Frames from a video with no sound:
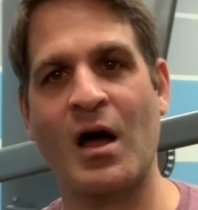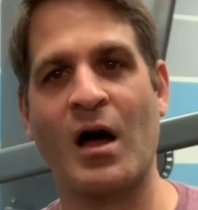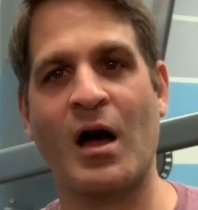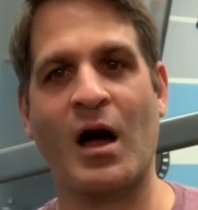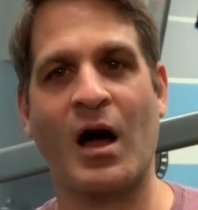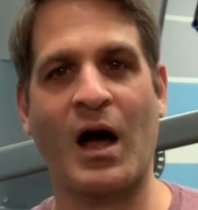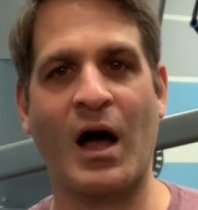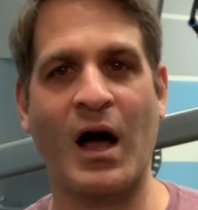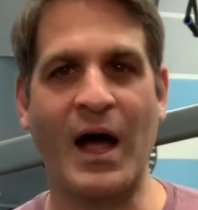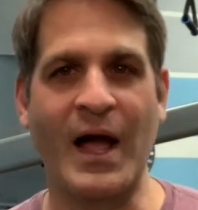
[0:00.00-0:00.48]

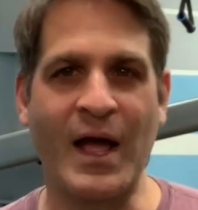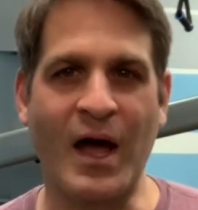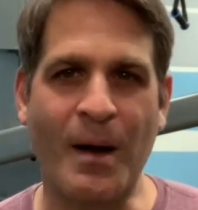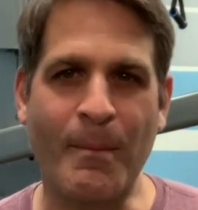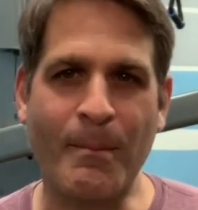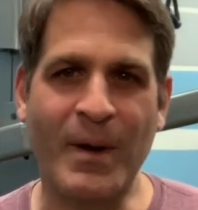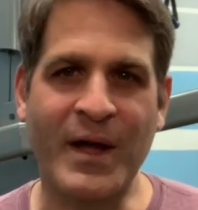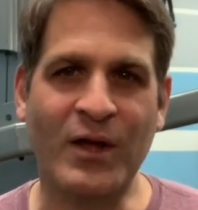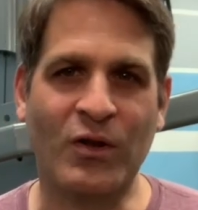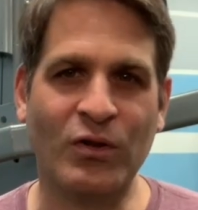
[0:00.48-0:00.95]
Hi, I'm
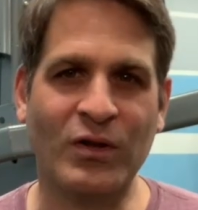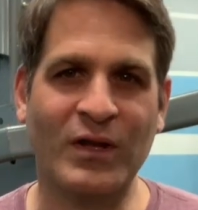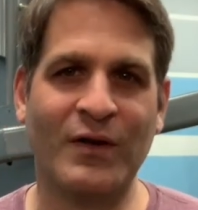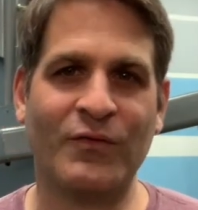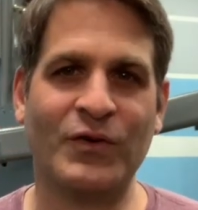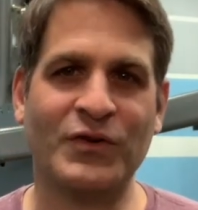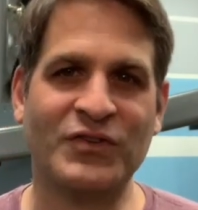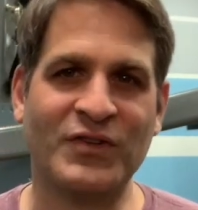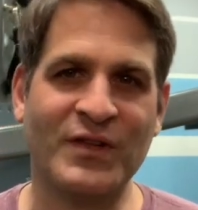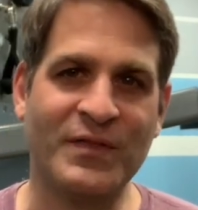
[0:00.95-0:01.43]
Michael
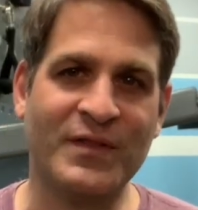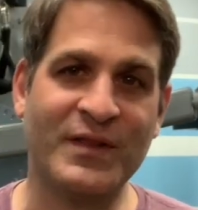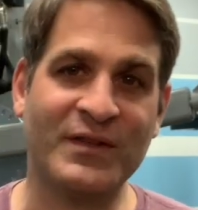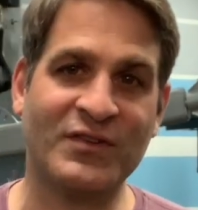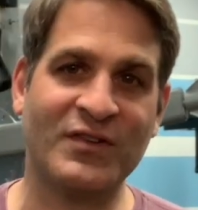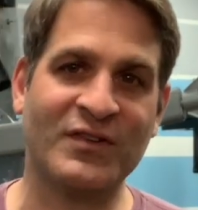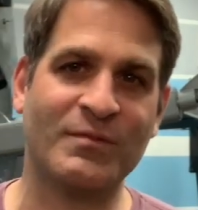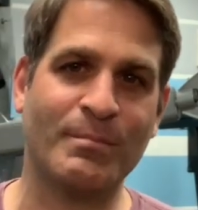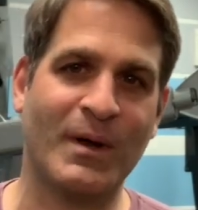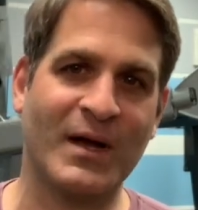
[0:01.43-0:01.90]
Everts, and this
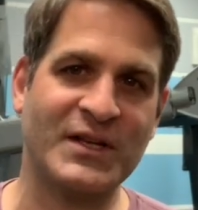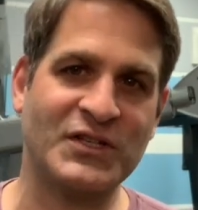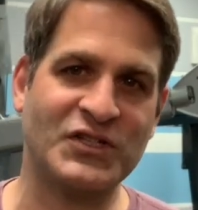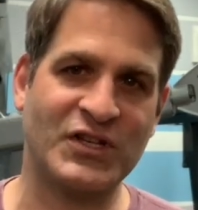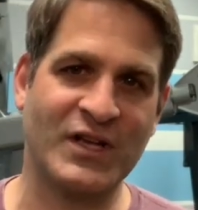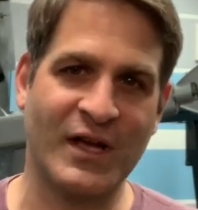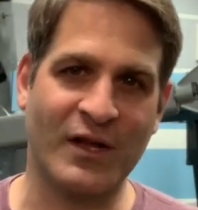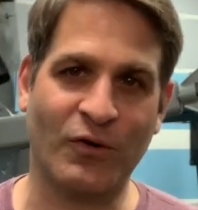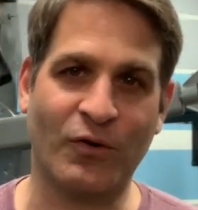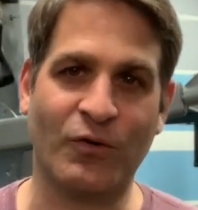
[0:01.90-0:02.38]
is my
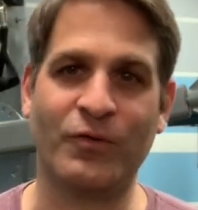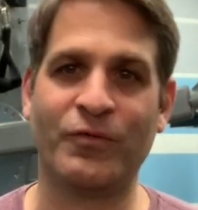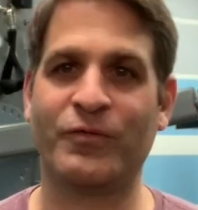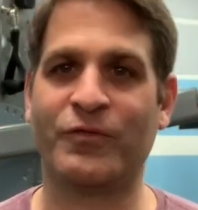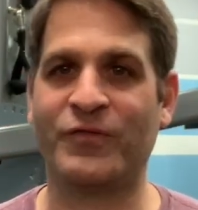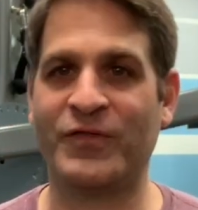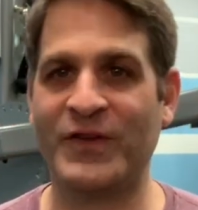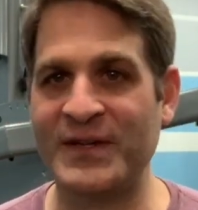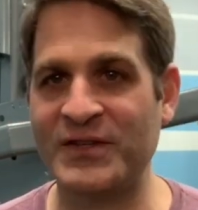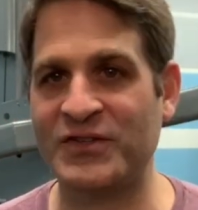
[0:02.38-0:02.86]
channel,
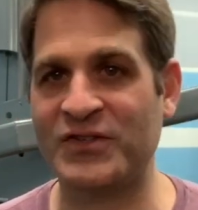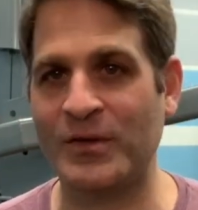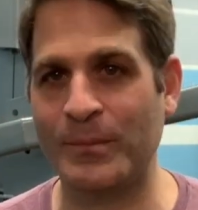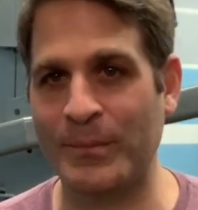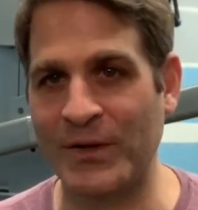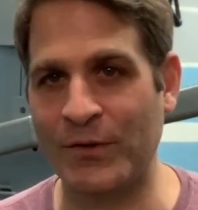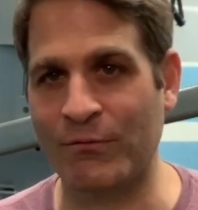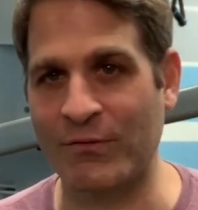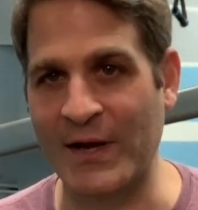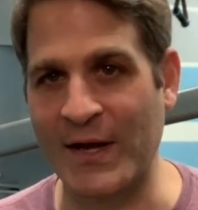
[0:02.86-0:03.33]
Fit to
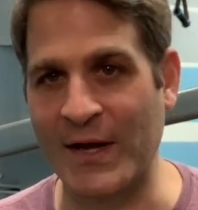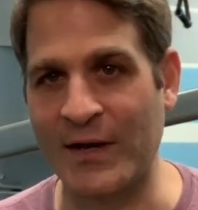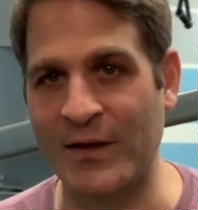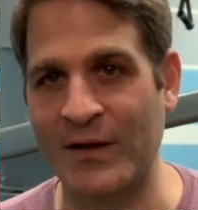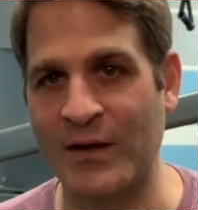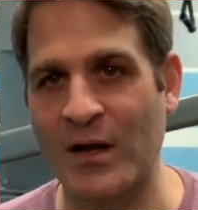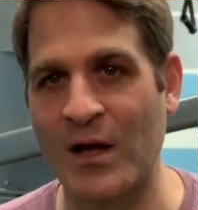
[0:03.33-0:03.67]
be Read.